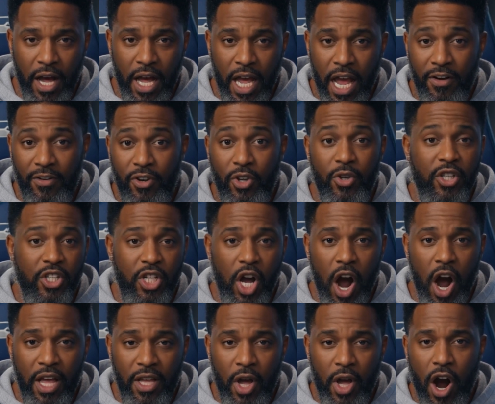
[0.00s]
If you
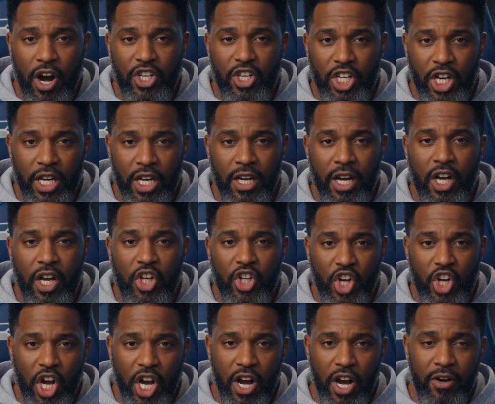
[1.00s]
saw Largent,
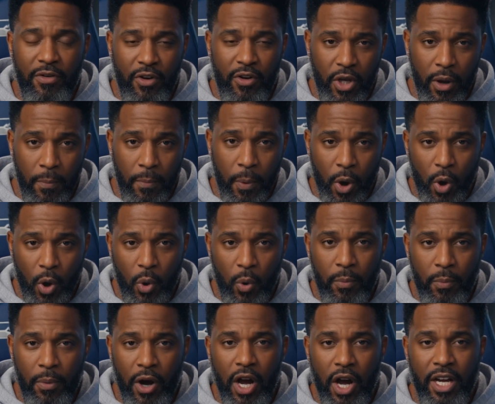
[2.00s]
cheered for the
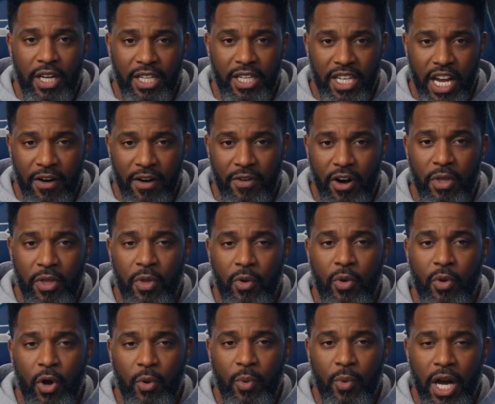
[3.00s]
Boom, suffered through
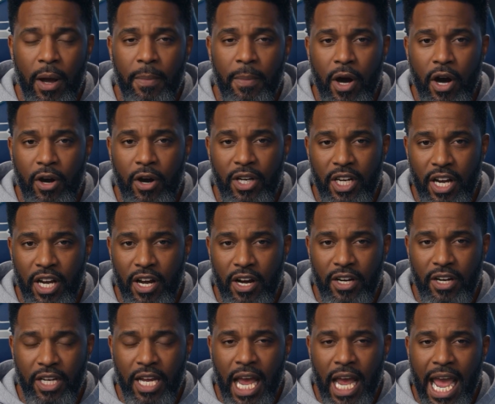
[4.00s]
the rebuild
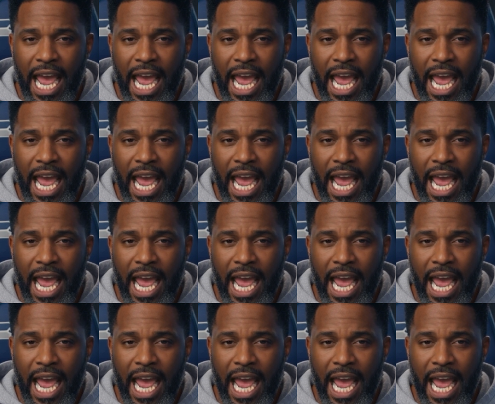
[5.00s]
years,